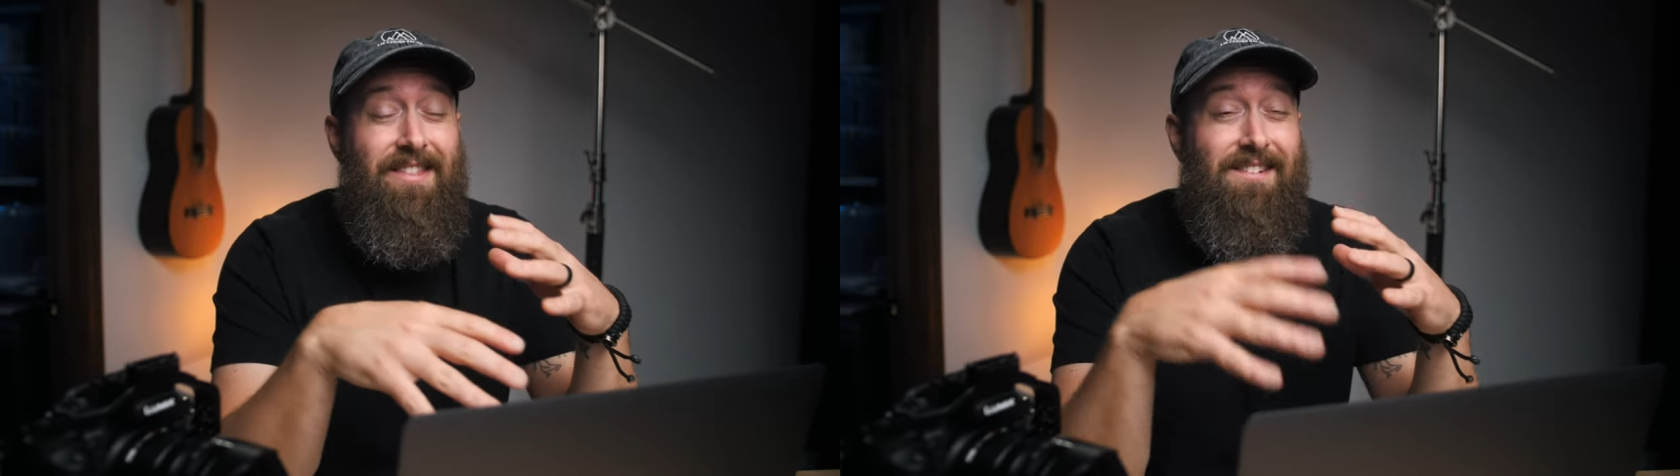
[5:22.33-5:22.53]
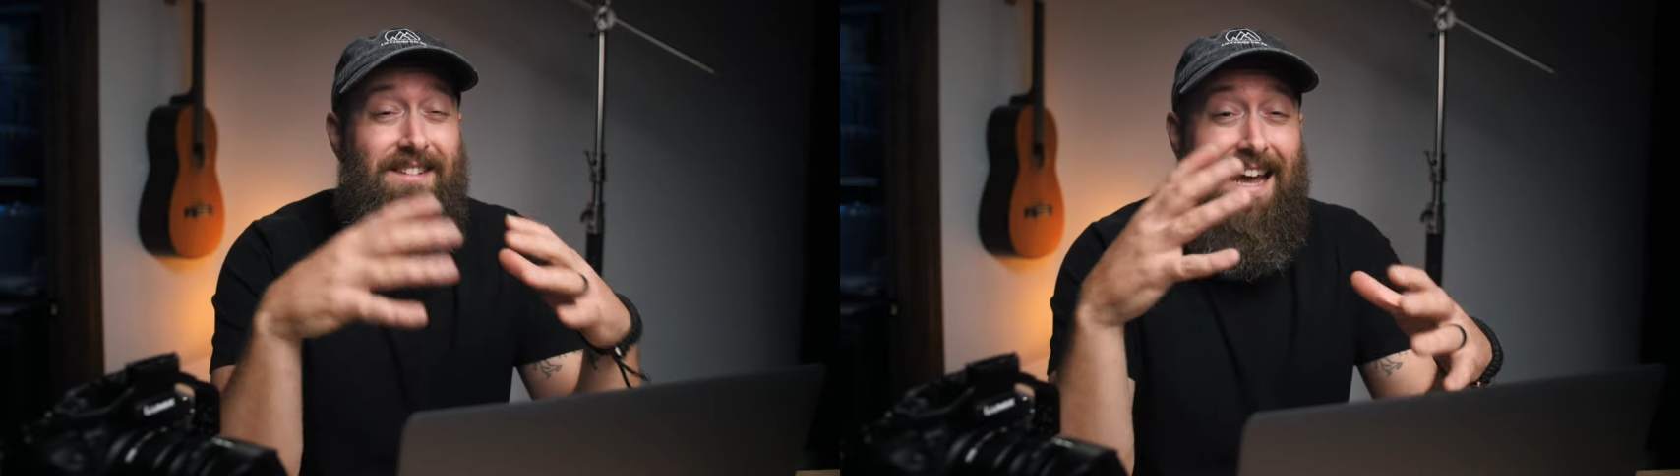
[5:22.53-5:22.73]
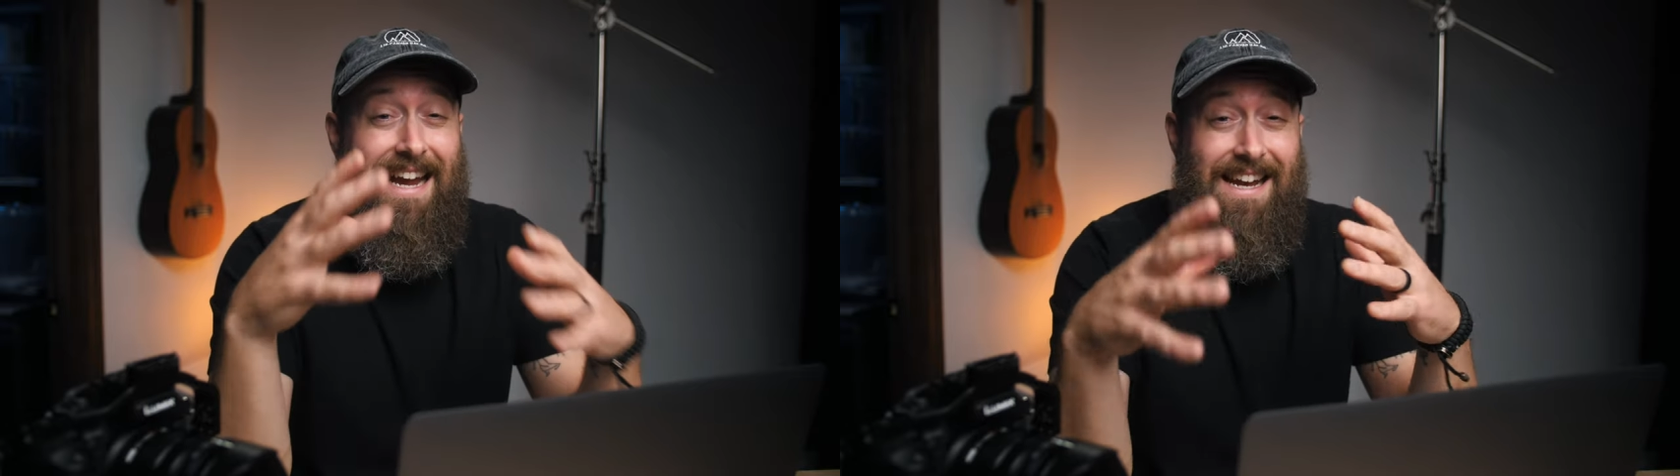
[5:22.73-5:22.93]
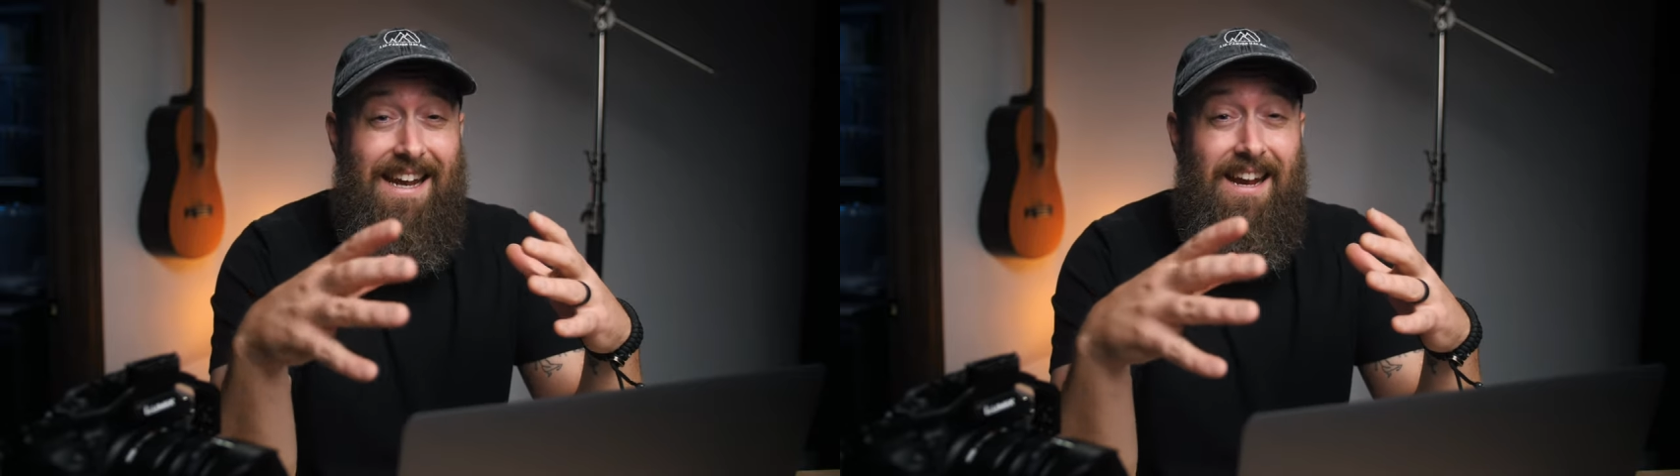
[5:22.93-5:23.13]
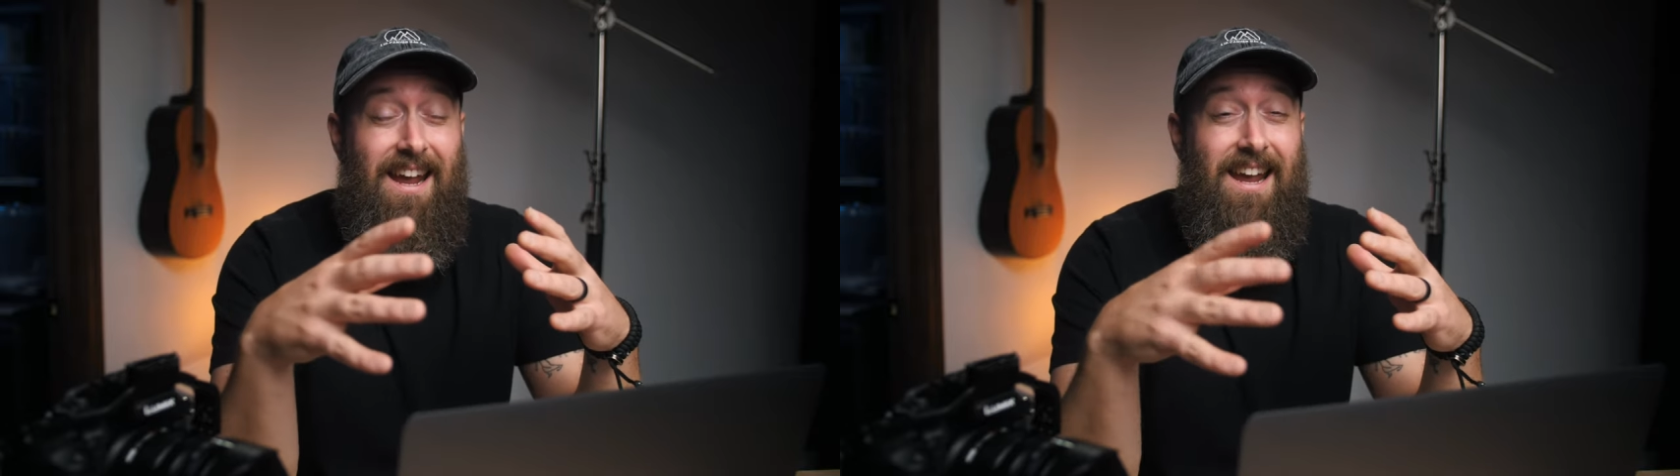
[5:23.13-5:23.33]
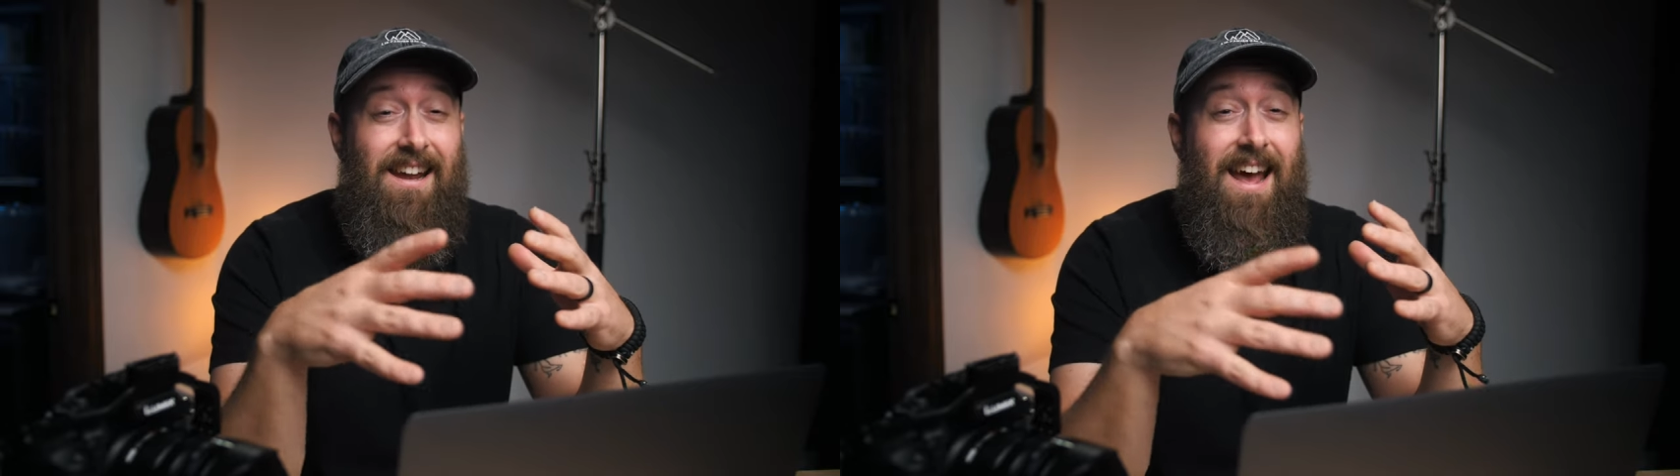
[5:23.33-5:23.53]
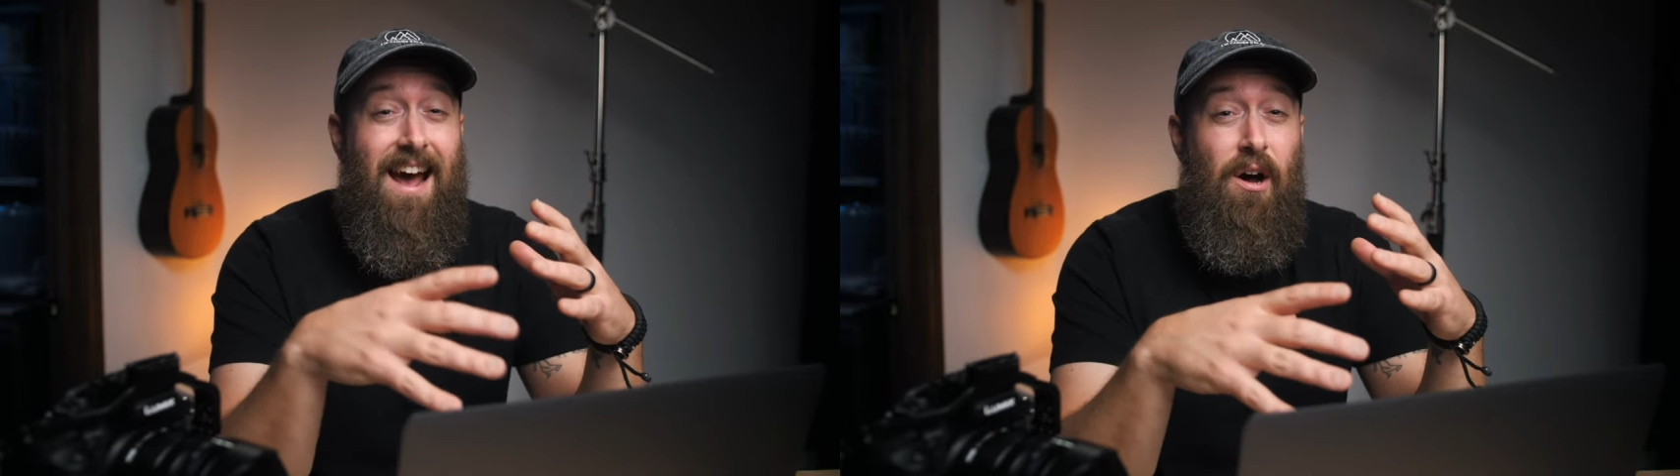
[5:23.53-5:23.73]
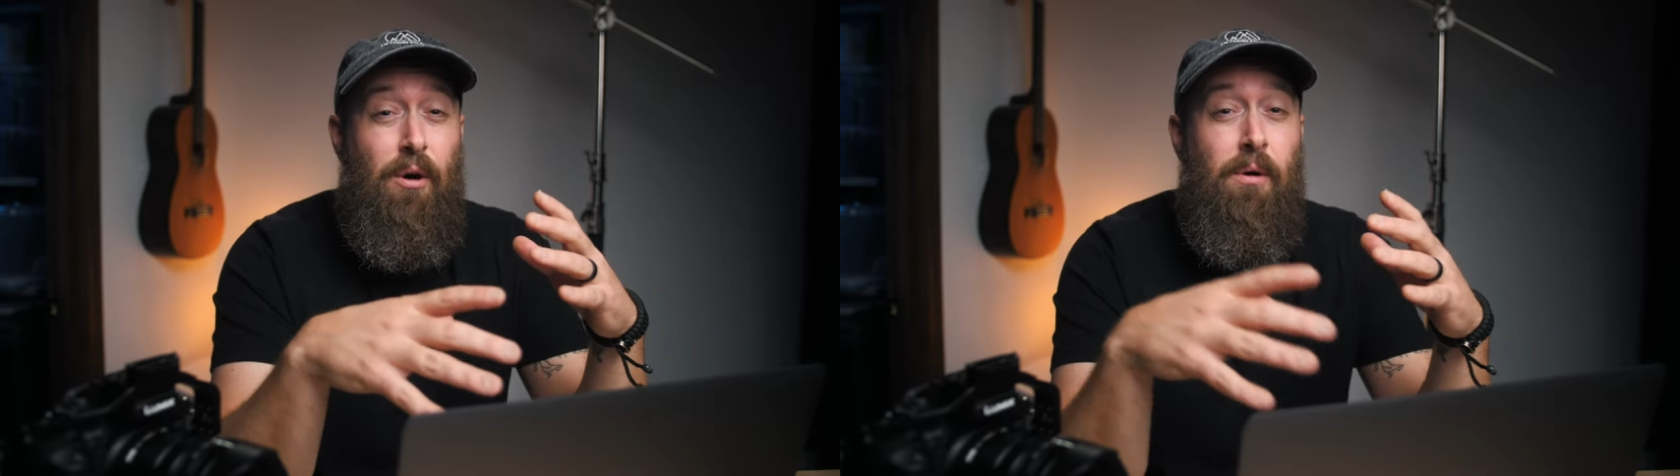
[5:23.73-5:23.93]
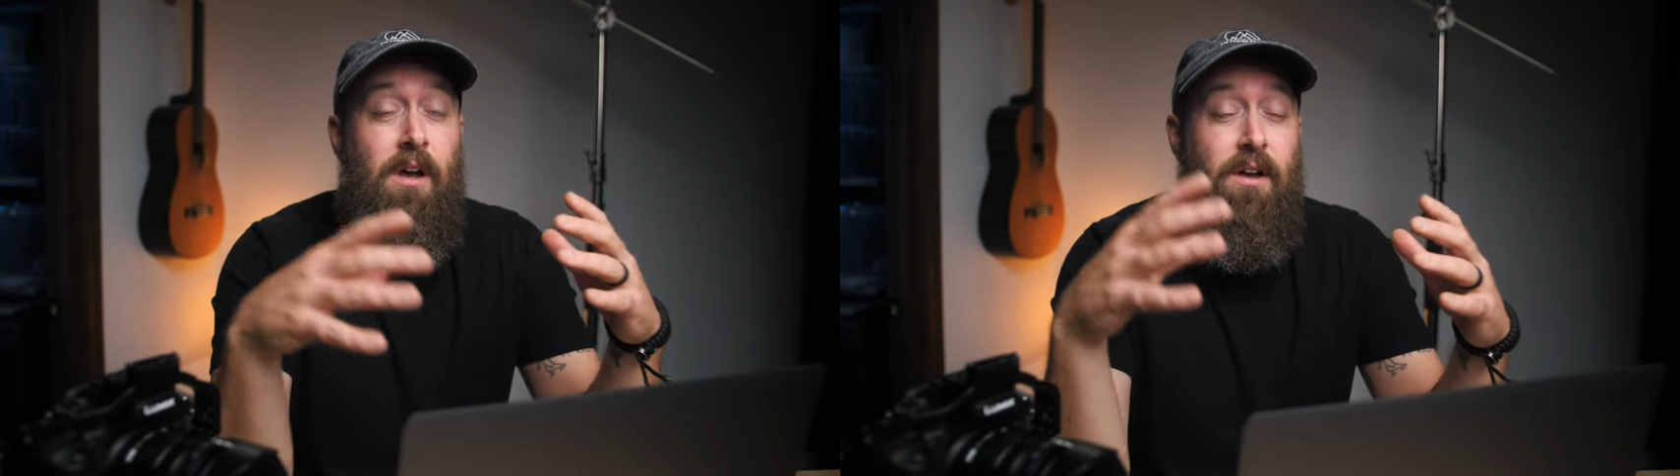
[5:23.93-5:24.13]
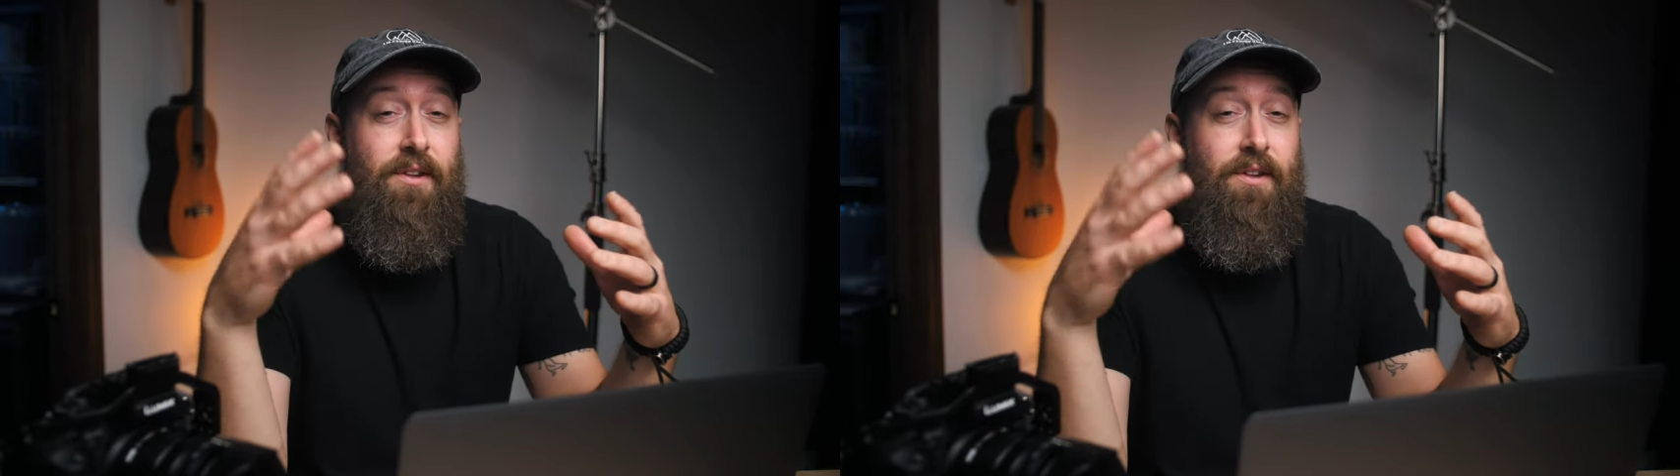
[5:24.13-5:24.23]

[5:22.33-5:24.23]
the lighting and how